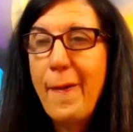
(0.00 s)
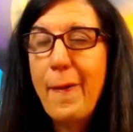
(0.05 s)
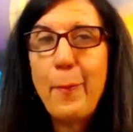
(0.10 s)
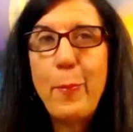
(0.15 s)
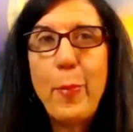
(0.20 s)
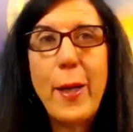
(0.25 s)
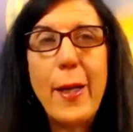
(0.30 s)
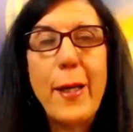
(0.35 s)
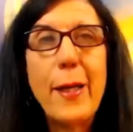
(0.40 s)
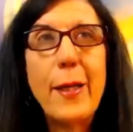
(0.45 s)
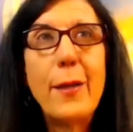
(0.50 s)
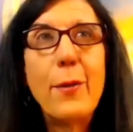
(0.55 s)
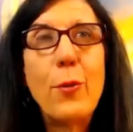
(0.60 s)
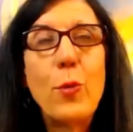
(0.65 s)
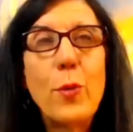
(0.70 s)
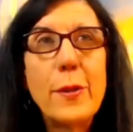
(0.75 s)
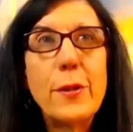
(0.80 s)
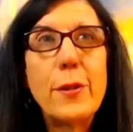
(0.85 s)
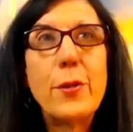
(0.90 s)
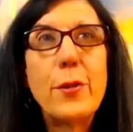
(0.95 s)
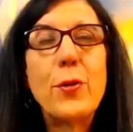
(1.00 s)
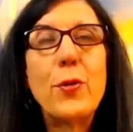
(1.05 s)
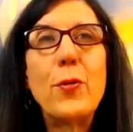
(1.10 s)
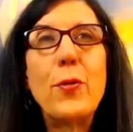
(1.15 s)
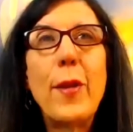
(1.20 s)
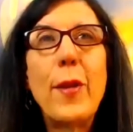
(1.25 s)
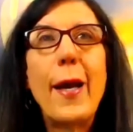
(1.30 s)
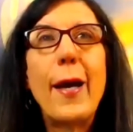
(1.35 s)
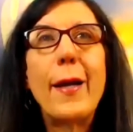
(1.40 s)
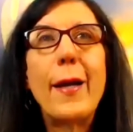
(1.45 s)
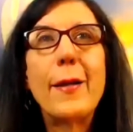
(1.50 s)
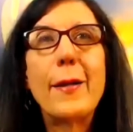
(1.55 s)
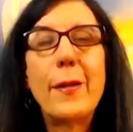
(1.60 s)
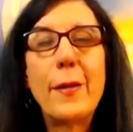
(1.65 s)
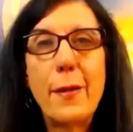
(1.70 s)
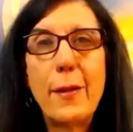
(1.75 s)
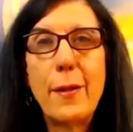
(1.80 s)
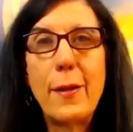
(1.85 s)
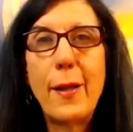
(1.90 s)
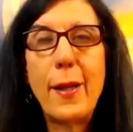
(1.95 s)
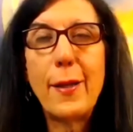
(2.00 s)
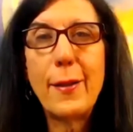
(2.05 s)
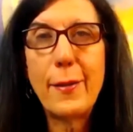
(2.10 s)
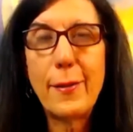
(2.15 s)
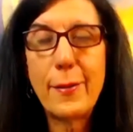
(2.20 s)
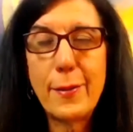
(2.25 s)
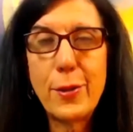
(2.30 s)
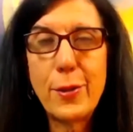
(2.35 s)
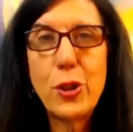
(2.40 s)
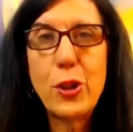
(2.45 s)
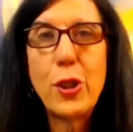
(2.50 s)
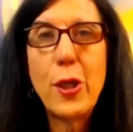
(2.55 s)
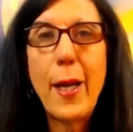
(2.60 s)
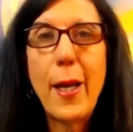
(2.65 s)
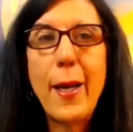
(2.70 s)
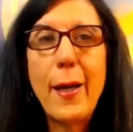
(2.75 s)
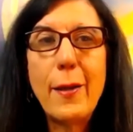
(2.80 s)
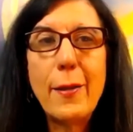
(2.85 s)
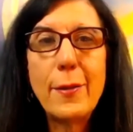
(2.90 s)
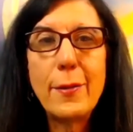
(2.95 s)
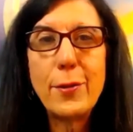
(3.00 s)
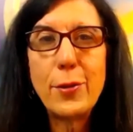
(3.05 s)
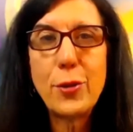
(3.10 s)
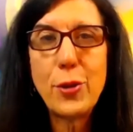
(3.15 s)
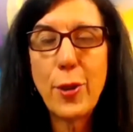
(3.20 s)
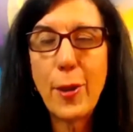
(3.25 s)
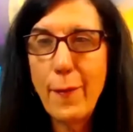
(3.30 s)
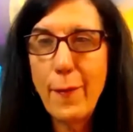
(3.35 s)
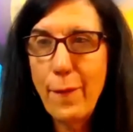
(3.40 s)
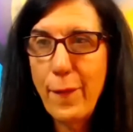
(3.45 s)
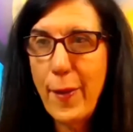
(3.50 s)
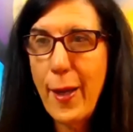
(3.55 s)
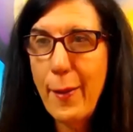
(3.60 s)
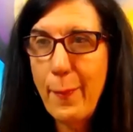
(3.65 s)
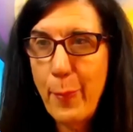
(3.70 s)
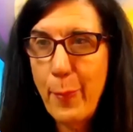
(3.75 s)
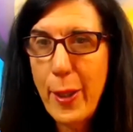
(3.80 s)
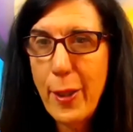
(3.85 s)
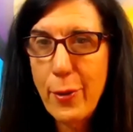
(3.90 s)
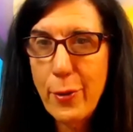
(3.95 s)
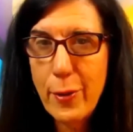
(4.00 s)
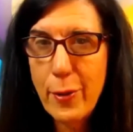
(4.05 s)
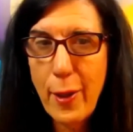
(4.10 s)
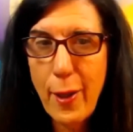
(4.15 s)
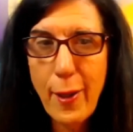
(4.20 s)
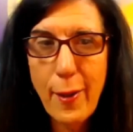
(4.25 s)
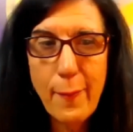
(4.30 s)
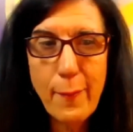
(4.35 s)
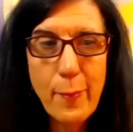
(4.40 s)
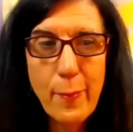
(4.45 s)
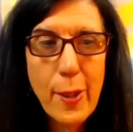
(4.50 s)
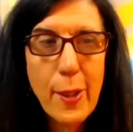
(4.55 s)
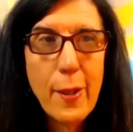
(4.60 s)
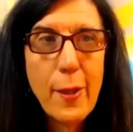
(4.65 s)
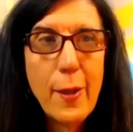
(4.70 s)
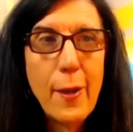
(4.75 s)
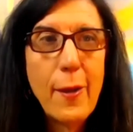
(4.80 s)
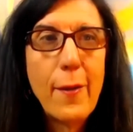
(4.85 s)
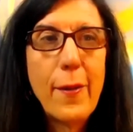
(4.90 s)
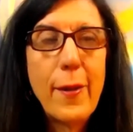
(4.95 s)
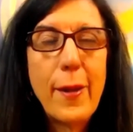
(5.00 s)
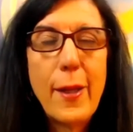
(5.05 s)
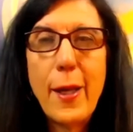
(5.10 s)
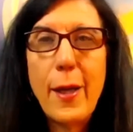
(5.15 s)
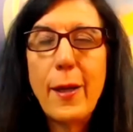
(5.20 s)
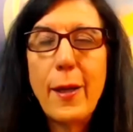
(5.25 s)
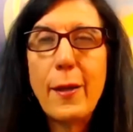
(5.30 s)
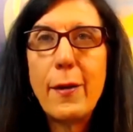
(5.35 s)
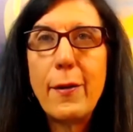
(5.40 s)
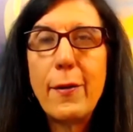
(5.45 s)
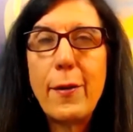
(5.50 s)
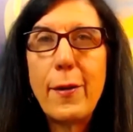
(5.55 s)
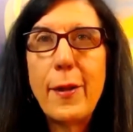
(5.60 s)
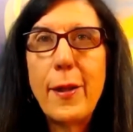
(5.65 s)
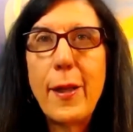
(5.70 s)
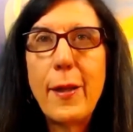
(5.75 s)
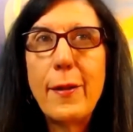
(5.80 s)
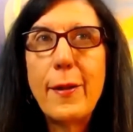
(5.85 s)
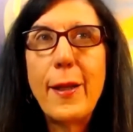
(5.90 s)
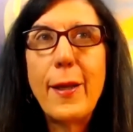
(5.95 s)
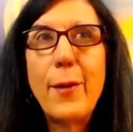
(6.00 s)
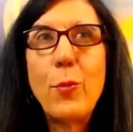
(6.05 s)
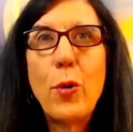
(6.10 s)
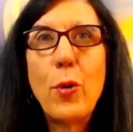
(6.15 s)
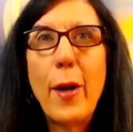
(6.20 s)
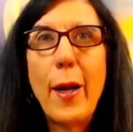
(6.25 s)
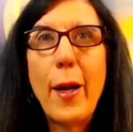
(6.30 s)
But it was through that that challenge of that paradigm that that they were